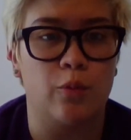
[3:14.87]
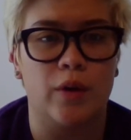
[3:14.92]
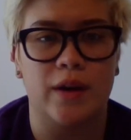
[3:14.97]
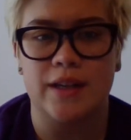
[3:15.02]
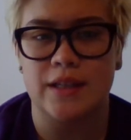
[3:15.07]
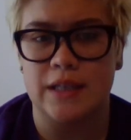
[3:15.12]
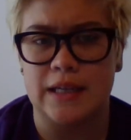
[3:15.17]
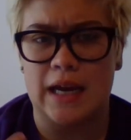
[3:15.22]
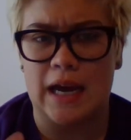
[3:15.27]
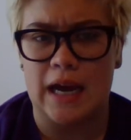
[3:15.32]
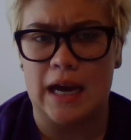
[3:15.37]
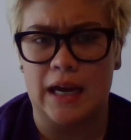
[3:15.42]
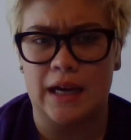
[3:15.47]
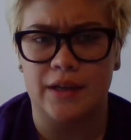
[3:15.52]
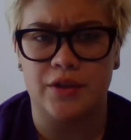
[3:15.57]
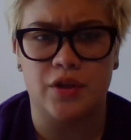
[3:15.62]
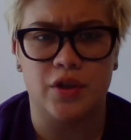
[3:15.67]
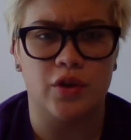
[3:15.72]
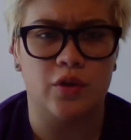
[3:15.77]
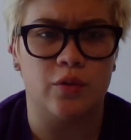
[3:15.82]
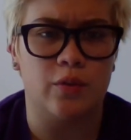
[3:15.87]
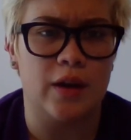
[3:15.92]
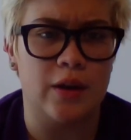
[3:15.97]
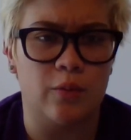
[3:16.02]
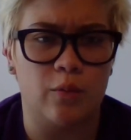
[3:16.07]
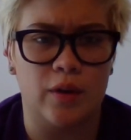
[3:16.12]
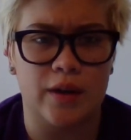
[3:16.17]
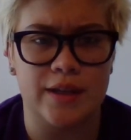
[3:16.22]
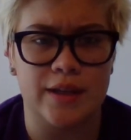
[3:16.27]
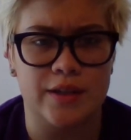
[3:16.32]
What does it add to
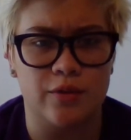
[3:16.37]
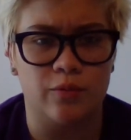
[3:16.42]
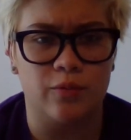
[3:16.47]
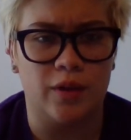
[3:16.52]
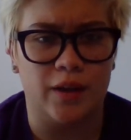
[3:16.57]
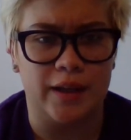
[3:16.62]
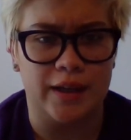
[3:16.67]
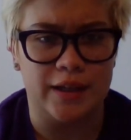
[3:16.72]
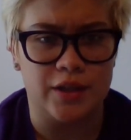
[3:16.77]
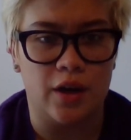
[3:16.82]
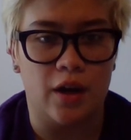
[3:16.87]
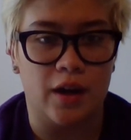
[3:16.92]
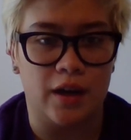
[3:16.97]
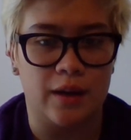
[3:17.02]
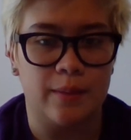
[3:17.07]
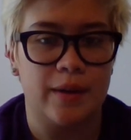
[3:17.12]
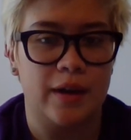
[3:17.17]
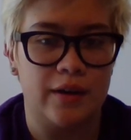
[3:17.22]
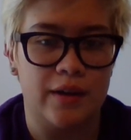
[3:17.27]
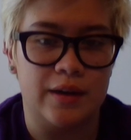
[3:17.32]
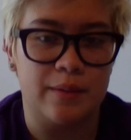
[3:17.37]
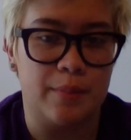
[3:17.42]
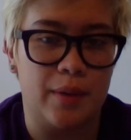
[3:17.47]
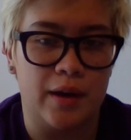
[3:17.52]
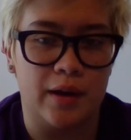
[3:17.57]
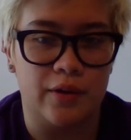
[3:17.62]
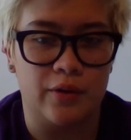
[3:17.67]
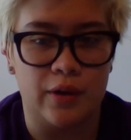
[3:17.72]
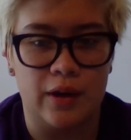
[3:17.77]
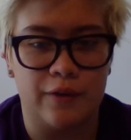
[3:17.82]
it? What does it really talk about in
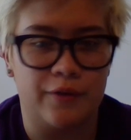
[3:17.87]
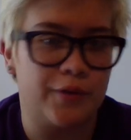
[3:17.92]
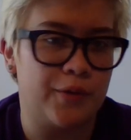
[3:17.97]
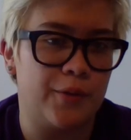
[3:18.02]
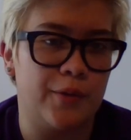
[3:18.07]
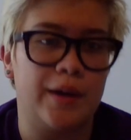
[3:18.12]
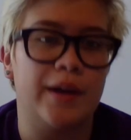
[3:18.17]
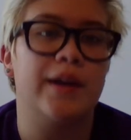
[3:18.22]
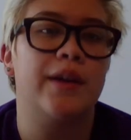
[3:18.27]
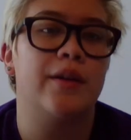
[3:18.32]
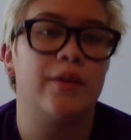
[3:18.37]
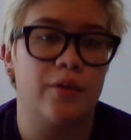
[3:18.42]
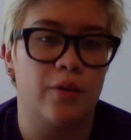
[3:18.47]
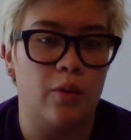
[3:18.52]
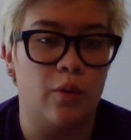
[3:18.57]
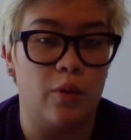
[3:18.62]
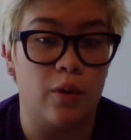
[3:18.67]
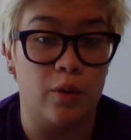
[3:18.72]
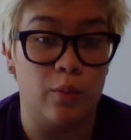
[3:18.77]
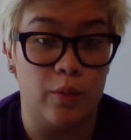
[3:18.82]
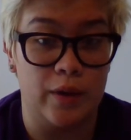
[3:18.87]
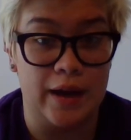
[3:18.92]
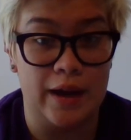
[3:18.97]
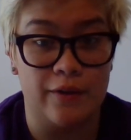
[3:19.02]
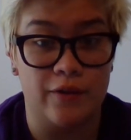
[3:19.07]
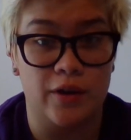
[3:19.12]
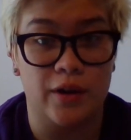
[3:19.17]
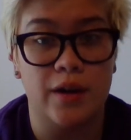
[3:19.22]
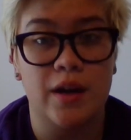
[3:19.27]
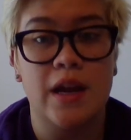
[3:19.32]
paragraph 3 or
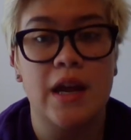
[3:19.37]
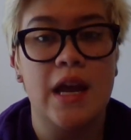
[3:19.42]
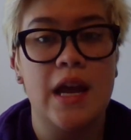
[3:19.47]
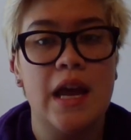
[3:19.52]
whatever?